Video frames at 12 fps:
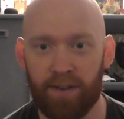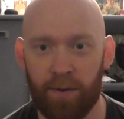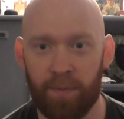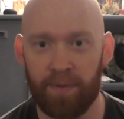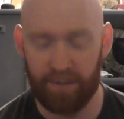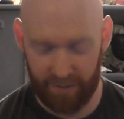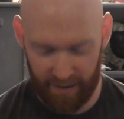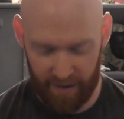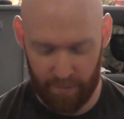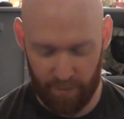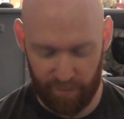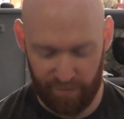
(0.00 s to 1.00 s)
open this
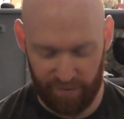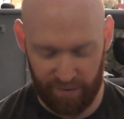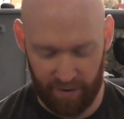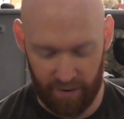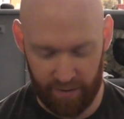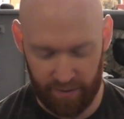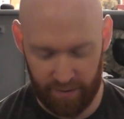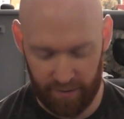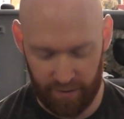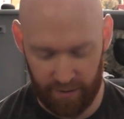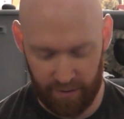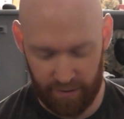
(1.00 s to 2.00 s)
game up first
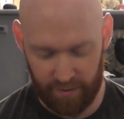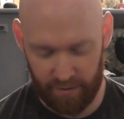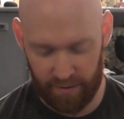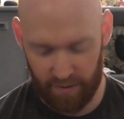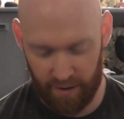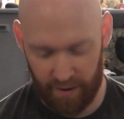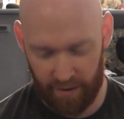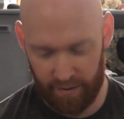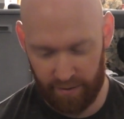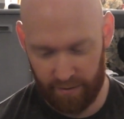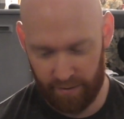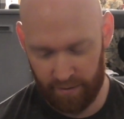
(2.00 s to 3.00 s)
so you can see
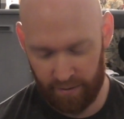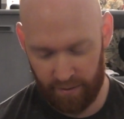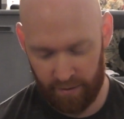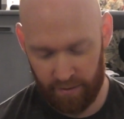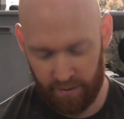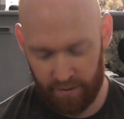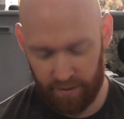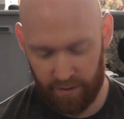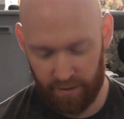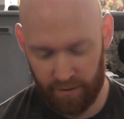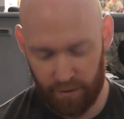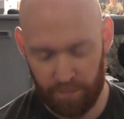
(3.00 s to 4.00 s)
that. So
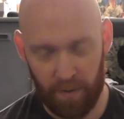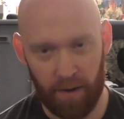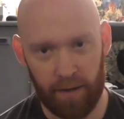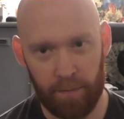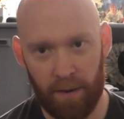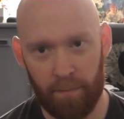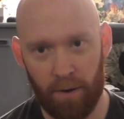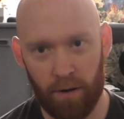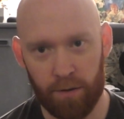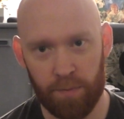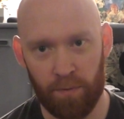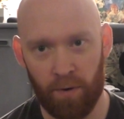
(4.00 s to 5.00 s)
this is Spider-Man
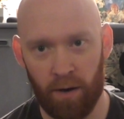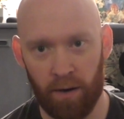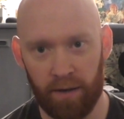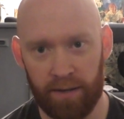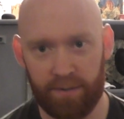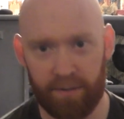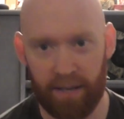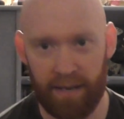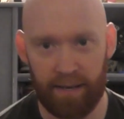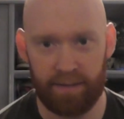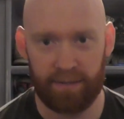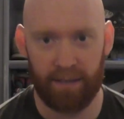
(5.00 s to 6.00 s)
Miles Morales.
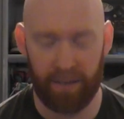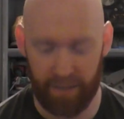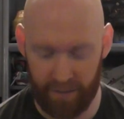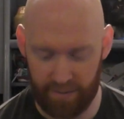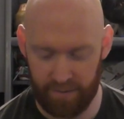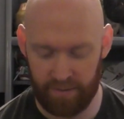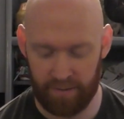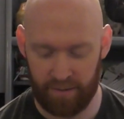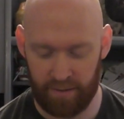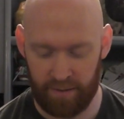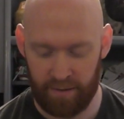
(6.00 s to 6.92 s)
It is